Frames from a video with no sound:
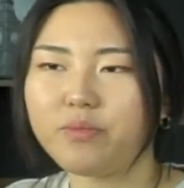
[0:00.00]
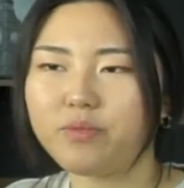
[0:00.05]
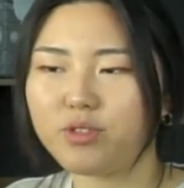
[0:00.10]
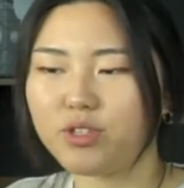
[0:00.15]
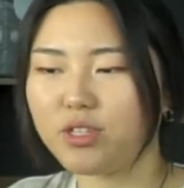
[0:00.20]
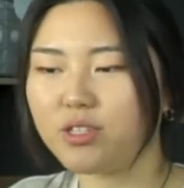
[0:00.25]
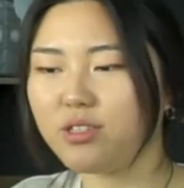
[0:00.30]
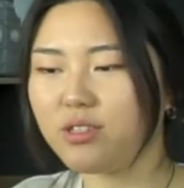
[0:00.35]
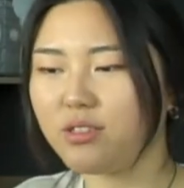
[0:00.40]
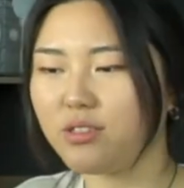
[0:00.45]

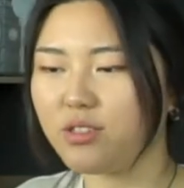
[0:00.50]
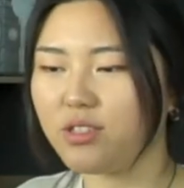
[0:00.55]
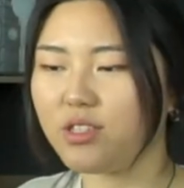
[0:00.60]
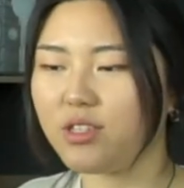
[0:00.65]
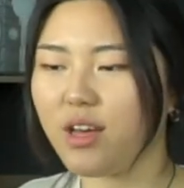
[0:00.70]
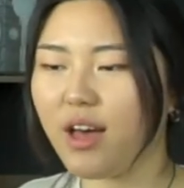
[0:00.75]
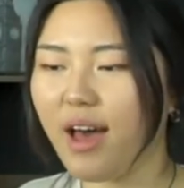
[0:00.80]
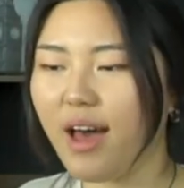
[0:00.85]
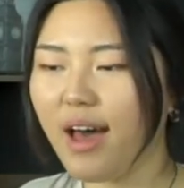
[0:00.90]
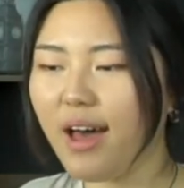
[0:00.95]
Just
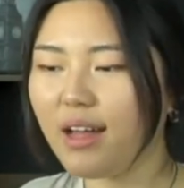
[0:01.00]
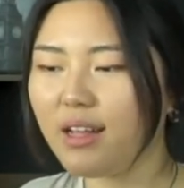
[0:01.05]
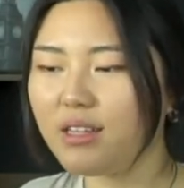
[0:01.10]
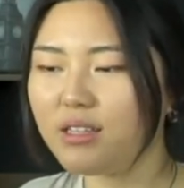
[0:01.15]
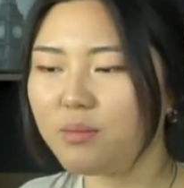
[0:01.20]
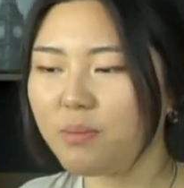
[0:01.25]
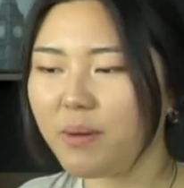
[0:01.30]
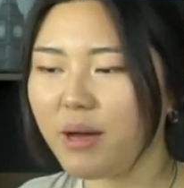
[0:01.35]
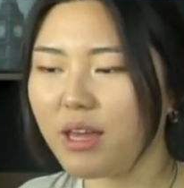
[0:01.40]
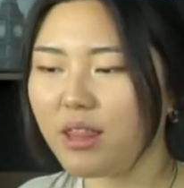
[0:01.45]
to
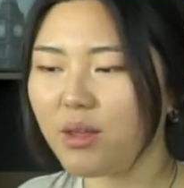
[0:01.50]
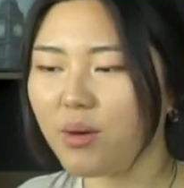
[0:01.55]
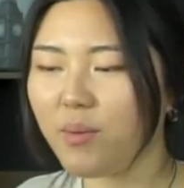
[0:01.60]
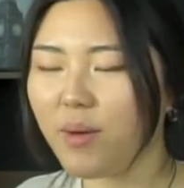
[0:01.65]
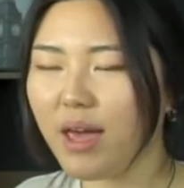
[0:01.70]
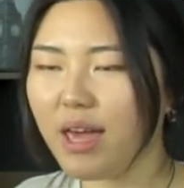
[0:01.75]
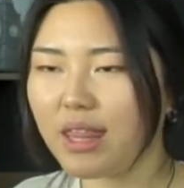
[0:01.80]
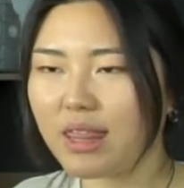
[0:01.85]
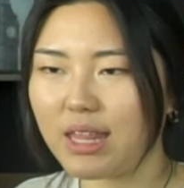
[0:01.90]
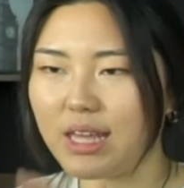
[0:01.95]
add, by the
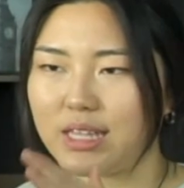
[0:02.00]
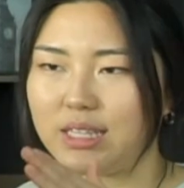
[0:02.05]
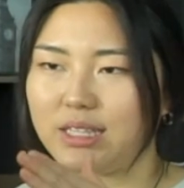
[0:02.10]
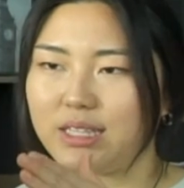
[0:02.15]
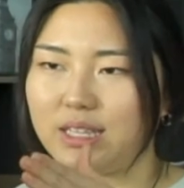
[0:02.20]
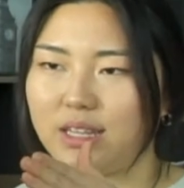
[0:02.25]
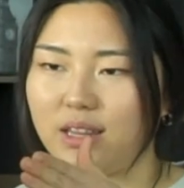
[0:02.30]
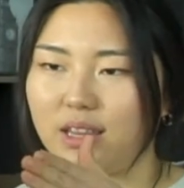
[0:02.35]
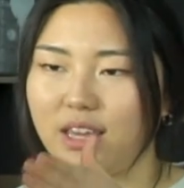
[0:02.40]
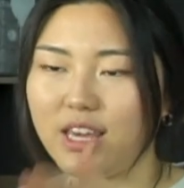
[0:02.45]
way, this
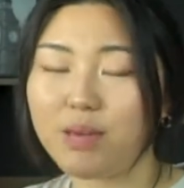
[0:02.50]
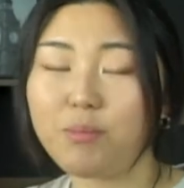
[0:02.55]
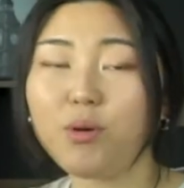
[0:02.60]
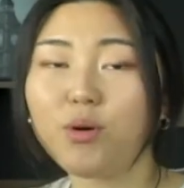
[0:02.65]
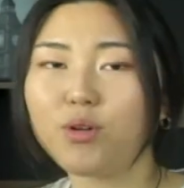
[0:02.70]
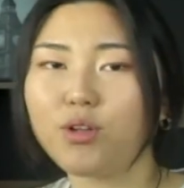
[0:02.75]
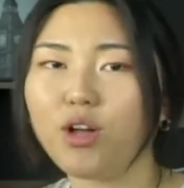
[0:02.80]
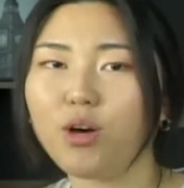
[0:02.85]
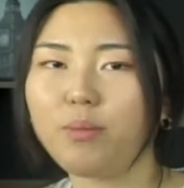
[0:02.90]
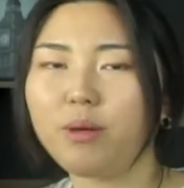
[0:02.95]

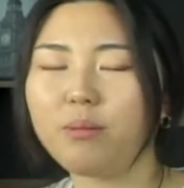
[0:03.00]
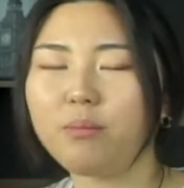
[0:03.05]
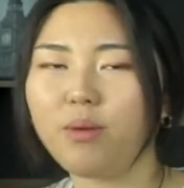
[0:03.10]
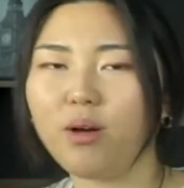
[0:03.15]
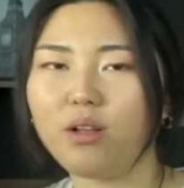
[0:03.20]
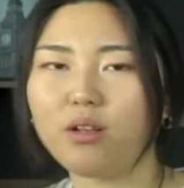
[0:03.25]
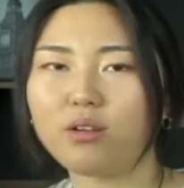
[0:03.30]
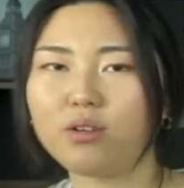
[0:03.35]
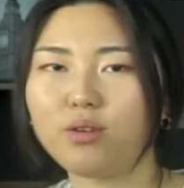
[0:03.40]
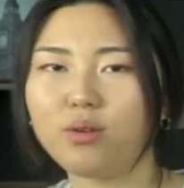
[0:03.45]
hemoglobin
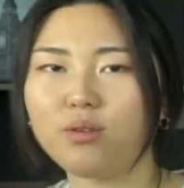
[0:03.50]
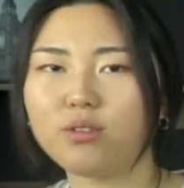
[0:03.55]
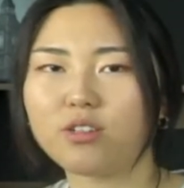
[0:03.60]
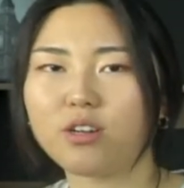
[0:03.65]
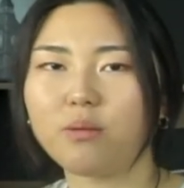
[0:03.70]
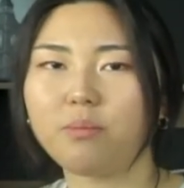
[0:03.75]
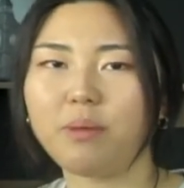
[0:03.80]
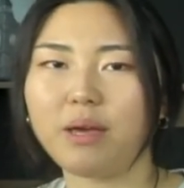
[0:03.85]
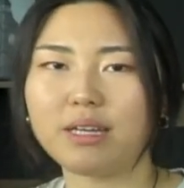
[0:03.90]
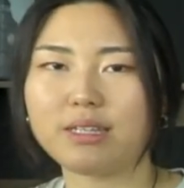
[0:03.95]
molecules
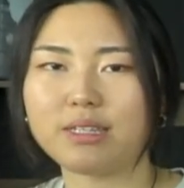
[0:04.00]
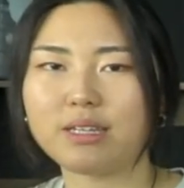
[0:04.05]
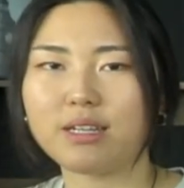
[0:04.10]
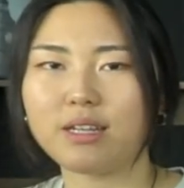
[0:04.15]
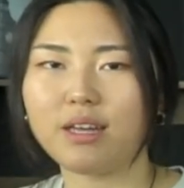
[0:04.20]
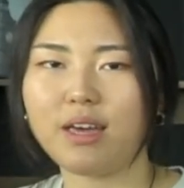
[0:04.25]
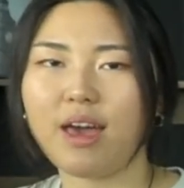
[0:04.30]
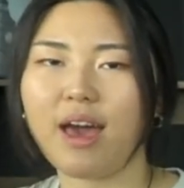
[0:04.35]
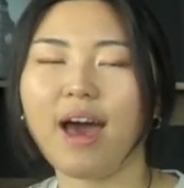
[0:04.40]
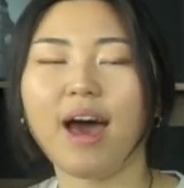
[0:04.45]
are
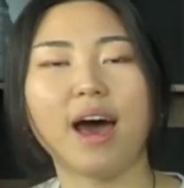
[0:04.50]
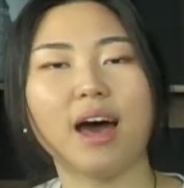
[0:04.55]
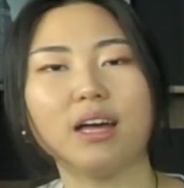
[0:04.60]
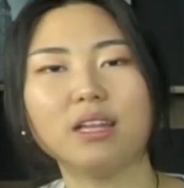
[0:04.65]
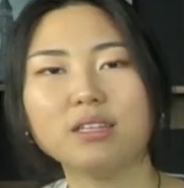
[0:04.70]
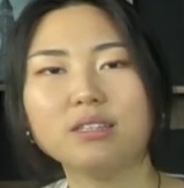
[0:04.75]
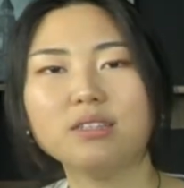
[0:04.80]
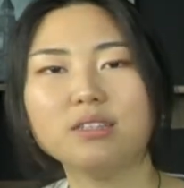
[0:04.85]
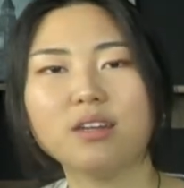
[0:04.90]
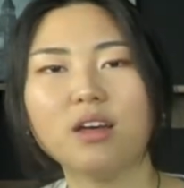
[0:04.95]
basically
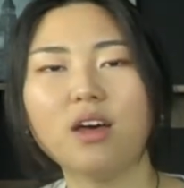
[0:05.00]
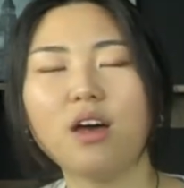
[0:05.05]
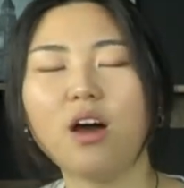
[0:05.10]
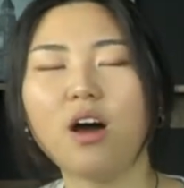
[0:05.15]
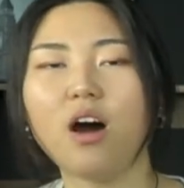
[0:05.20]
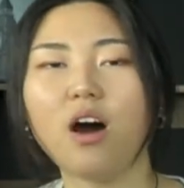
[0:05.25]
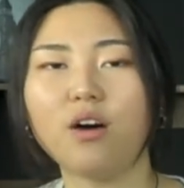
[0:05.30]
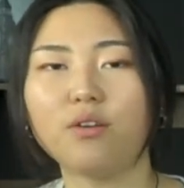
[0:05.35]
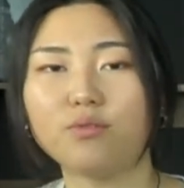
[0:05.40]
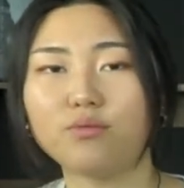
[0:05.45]
hands
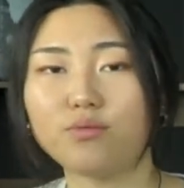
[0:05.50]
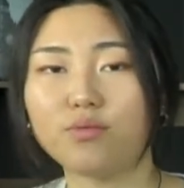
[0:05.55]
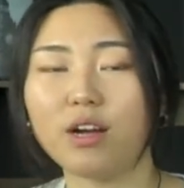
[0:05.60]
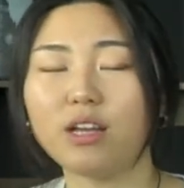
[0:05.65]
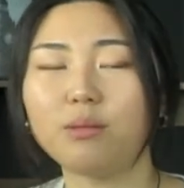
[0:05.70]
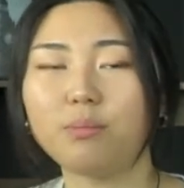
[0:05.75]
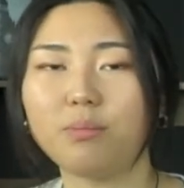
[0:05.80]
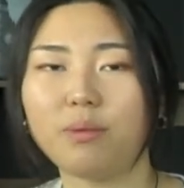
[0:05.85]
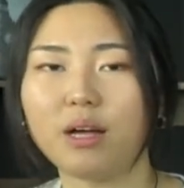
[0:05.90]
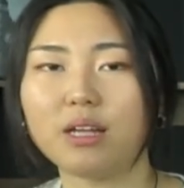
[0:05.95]
of
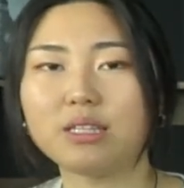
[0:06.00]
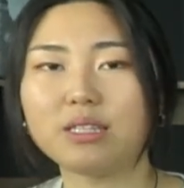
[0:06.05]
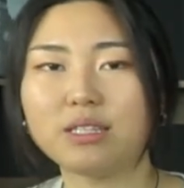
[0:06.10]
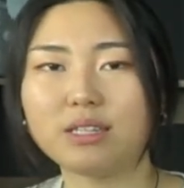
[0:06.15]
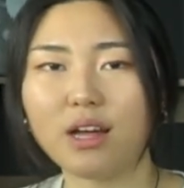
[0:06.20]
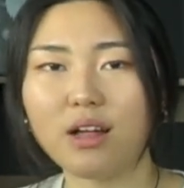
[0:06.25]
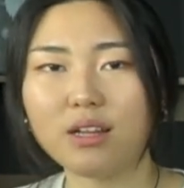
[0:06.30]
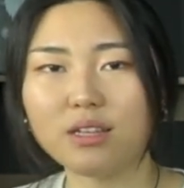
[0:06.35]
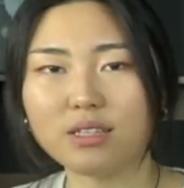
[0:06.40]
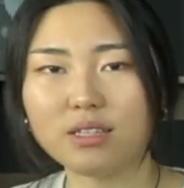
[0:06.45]
red blood
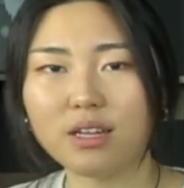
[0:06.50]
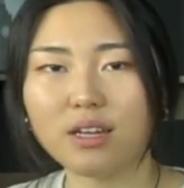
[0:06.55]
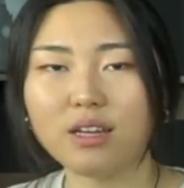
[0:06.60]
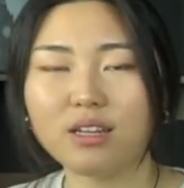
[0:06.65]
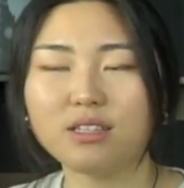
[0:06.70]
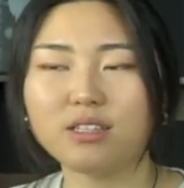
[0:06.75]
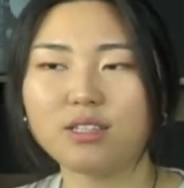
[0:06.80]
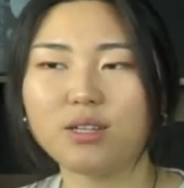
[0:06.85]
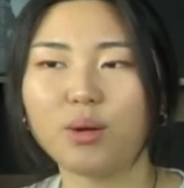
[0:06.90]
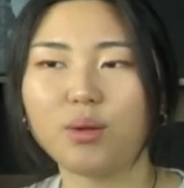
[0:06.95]
cells,
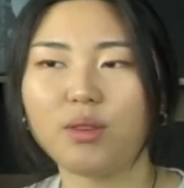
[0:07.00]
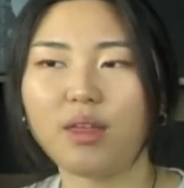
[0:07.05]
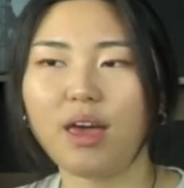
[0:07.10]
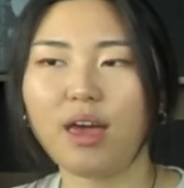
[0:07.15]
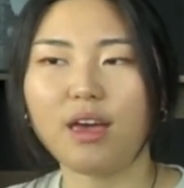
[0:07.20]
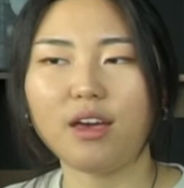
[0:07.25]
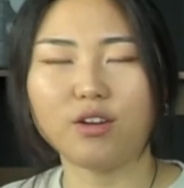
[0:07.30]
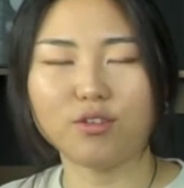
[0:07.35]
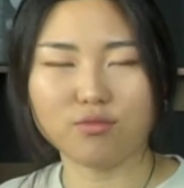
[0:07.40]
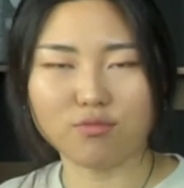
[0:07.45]
so
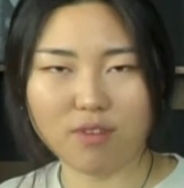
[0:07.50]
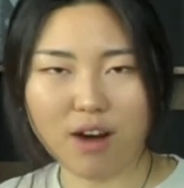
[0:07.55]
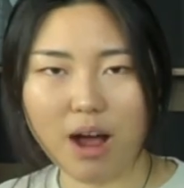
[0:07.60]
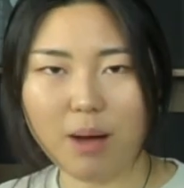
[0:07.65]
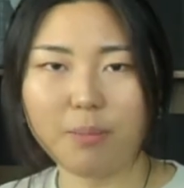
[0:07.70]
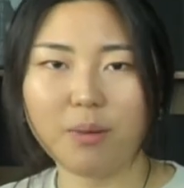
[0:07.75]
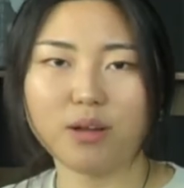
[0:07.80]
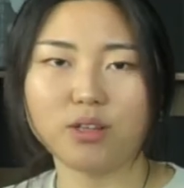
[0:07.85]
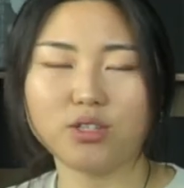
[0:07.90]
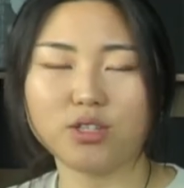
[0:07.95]
they
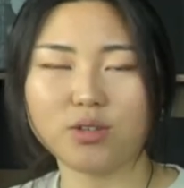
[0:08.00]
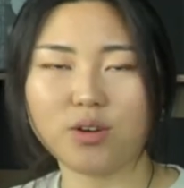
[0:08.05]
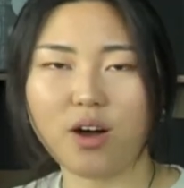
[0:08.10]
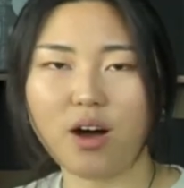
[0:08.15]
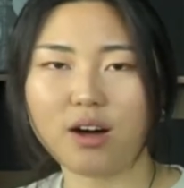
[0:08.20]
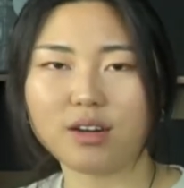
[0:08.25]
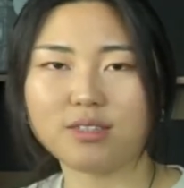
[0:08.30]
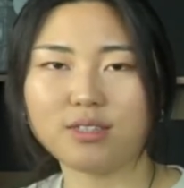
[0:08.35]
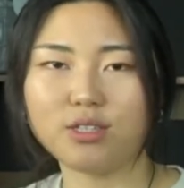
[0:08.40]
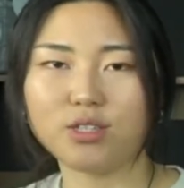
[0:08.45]
grab onto
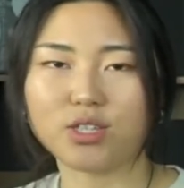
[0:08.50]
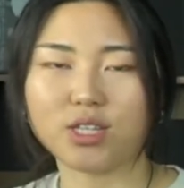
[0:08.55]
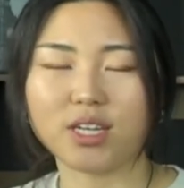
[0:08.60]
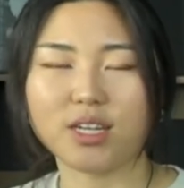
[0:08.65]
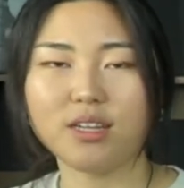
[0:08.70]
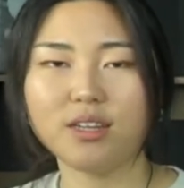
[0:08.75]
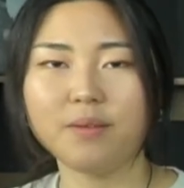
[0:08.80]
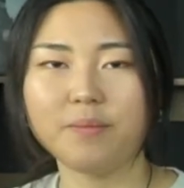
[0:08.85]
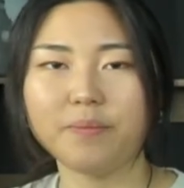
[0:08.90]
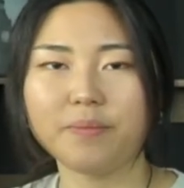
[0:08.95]

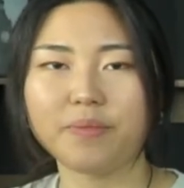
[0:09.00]
oxygen